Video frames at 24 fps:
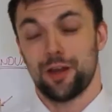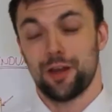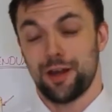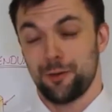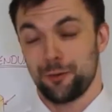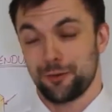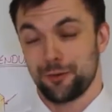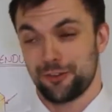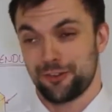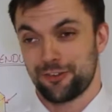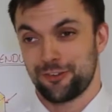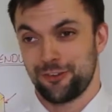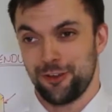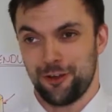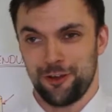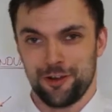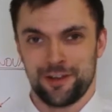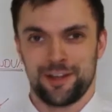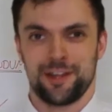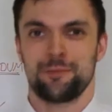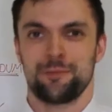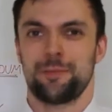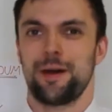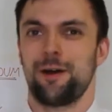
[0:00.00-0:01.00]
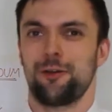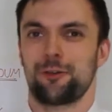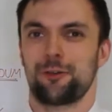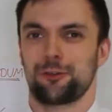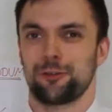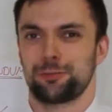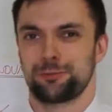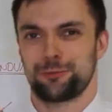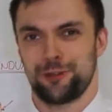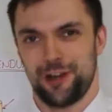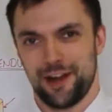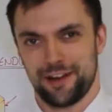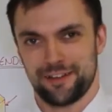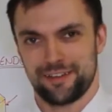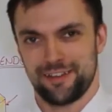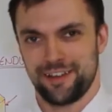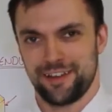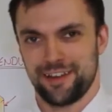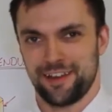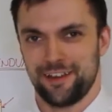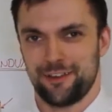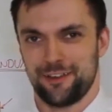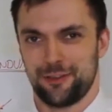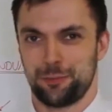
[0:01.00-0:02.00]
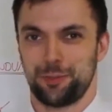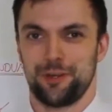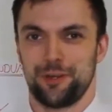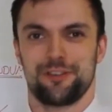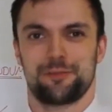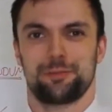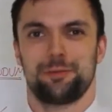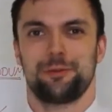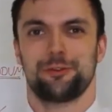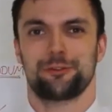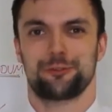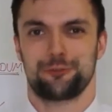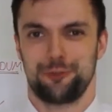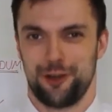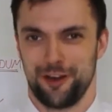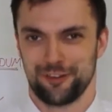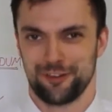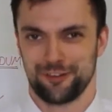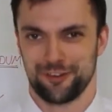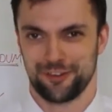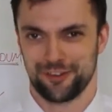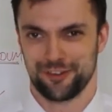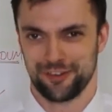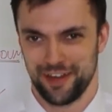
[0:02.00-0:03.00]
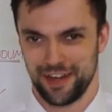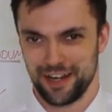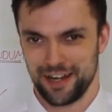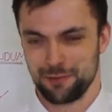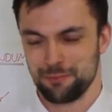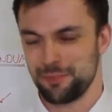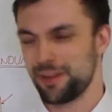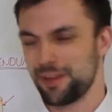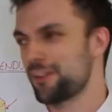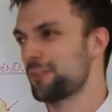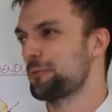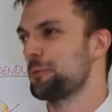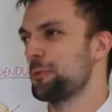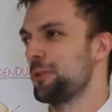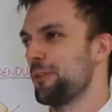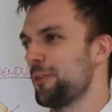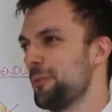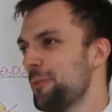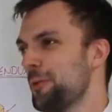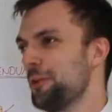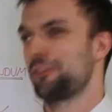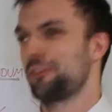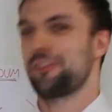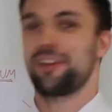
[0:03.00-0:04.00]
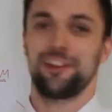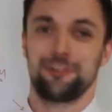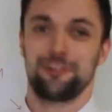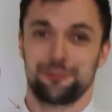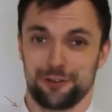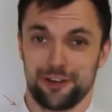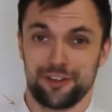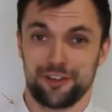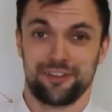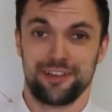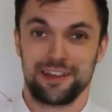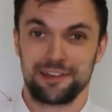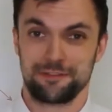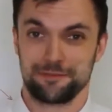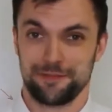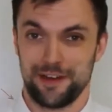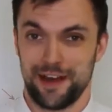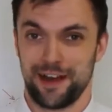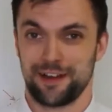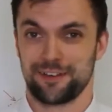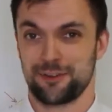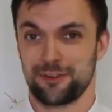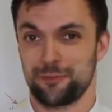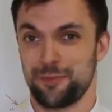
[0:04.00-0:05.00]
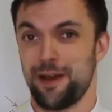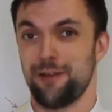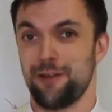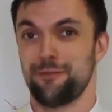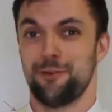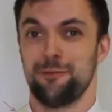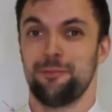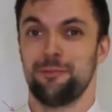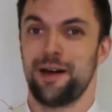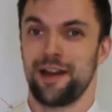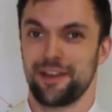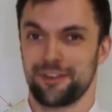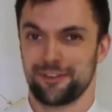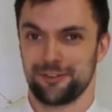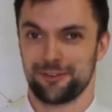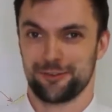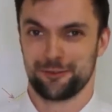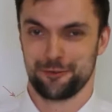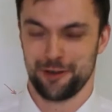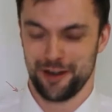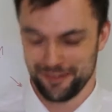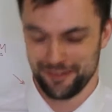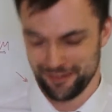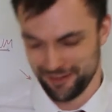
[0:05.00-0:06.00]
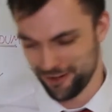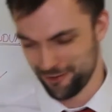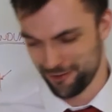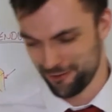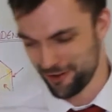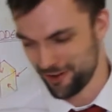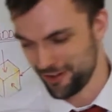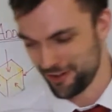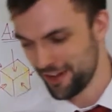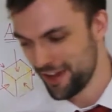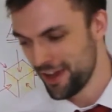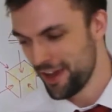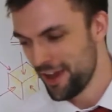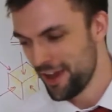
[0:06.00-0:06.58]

I was talking about subtracting the principal stresses, and I missed one of the most interesting facts about von Mises' criterion.